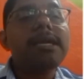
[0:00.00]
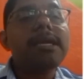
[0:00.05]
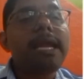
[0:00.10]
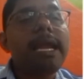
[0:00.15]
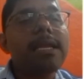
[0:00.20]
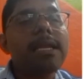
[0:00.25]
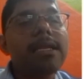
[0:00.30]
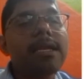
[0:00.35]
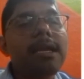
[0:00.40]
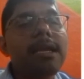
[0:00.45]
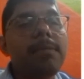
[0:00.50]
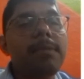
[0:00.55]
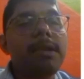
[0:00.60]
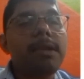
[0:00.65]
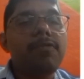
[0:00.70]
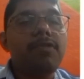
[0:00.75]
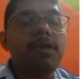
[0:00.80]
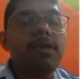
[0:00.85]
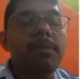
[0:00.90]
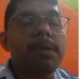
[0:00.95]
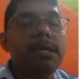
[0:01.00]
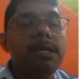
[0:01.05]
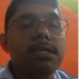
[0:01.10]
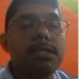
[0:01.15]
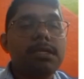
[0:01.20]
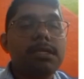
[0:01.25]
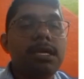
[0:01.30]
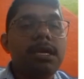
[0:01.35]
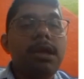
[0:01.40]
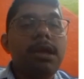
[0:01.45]
CAD/CAM
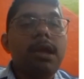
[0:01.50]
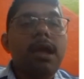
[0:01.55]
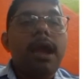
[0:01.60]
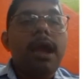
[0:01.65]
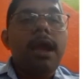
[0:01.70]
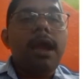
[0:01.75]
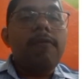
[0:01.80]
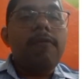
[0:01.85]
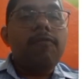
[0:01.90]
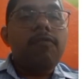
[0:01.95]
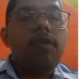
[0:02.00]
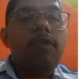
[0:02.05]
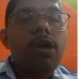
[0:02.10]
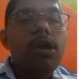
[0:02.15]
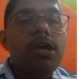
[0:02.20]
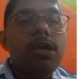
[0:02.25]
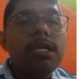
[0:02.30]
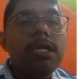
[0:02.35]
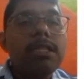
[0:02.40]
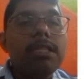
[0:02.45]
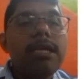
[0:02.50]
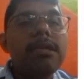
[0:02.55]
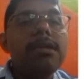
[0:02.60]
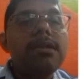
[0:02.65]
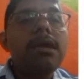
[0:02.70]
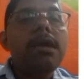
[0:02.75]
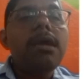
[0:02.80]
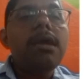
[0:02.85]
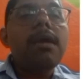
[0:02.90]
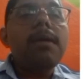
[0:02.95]
environment, and following
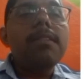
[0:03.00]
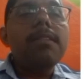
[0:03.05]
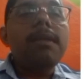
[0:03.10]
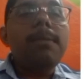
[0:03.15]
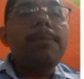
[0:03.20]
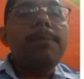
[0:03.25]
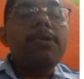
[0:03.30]
that the